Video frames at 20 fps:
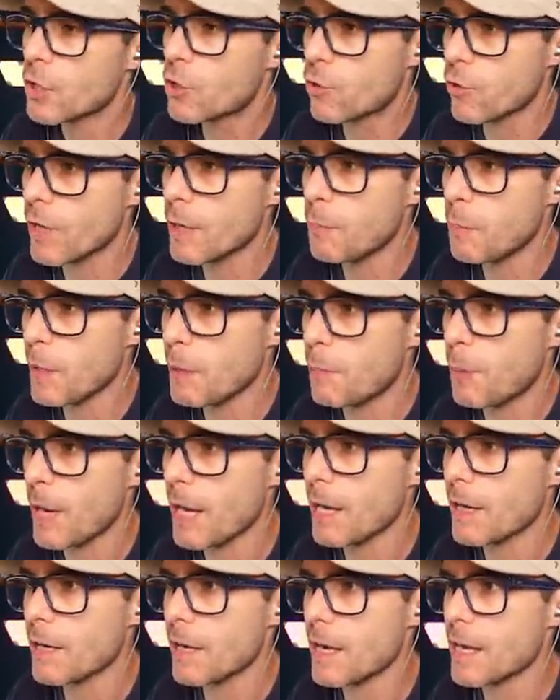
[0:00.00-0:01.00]
Creepy
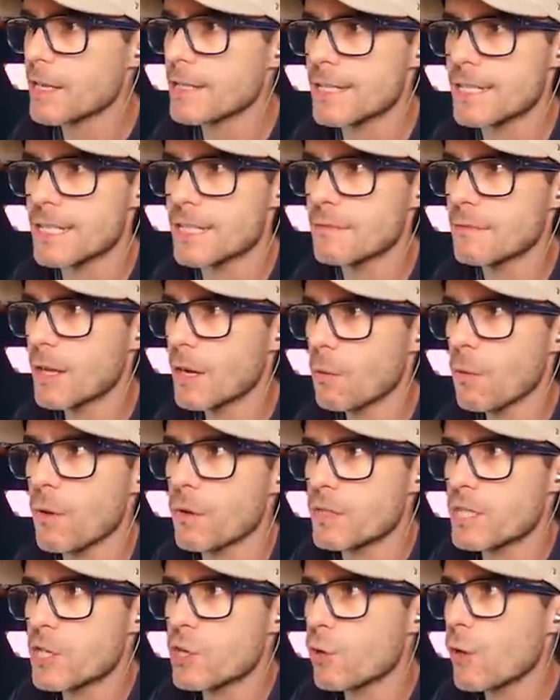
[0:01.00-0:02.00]
Pete is...
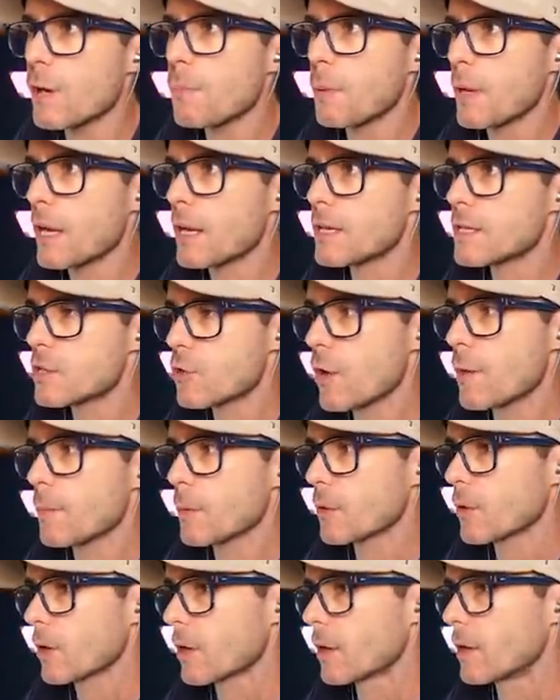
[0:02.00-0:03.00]
Whoa, he's creepy. He's
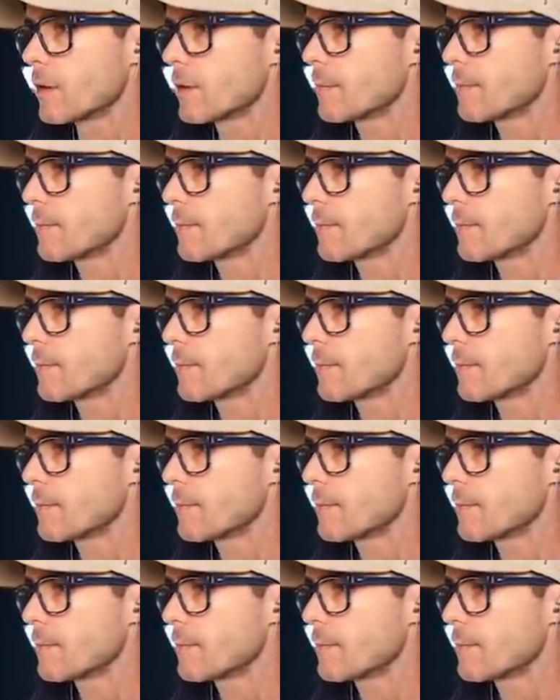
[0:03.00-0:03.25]
creepy looking.